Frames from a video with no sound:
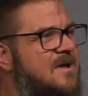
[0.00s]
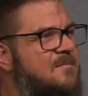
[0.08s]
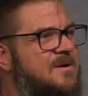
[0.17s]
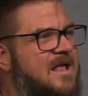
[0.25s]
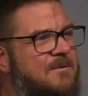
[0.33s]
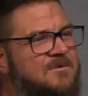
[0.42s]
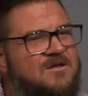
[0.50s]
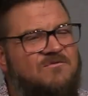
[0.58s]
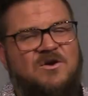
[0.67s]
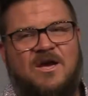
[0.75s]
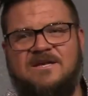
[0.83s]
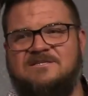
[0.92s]
But how many of
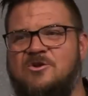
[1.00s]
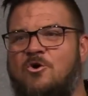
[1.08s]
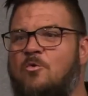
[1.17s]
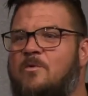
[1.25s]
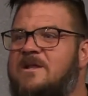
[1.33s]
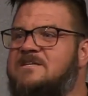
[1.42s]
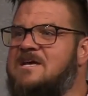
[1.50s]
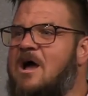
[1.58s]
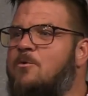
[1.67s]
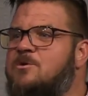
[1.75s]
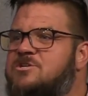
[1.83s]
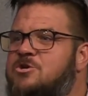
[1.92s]
you guys know when it's
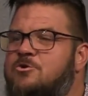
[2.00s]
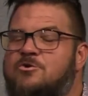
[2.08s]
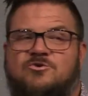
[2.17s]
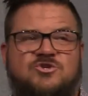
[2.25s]
our turn